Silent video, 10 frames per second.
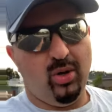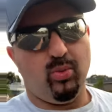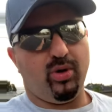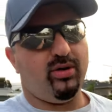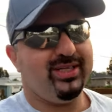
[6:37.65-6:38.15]

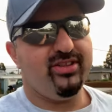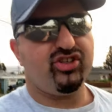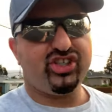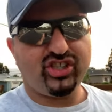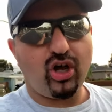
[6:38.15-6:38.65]
will
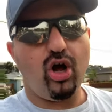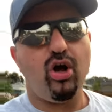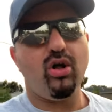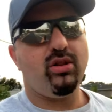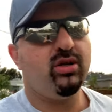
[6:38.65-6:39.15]
either
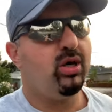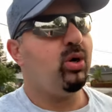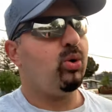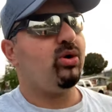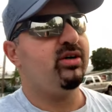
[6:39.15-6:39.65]
stall
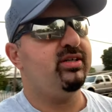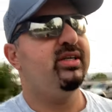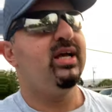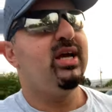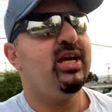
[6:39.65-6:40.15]
or
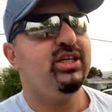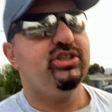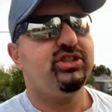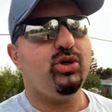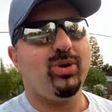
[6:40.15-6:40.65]

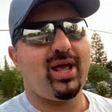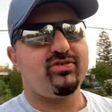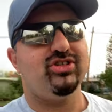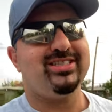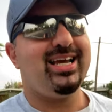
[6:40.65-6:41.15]
do
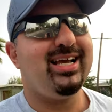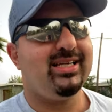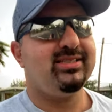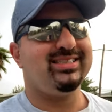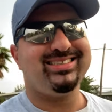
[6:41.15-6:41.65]
whatever it
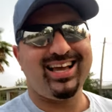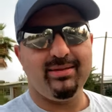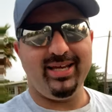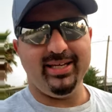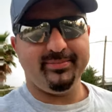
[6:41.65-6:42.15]
takes to
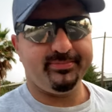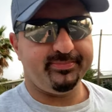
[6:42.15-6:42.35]
stymie